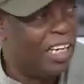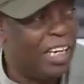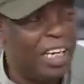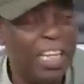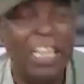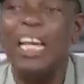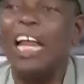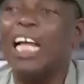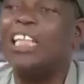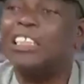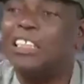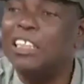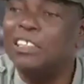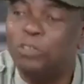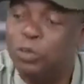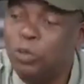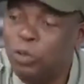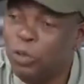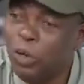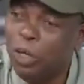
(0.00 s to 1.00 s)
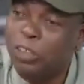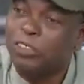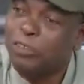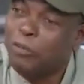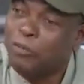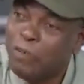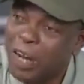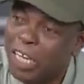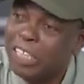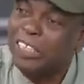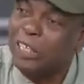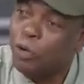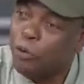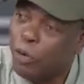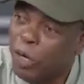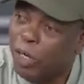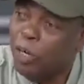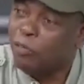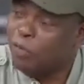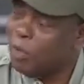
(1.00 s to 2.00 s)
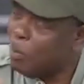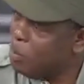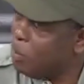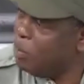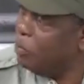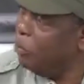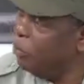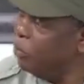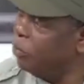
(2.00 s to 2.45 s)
elections do not reflect the will of the people?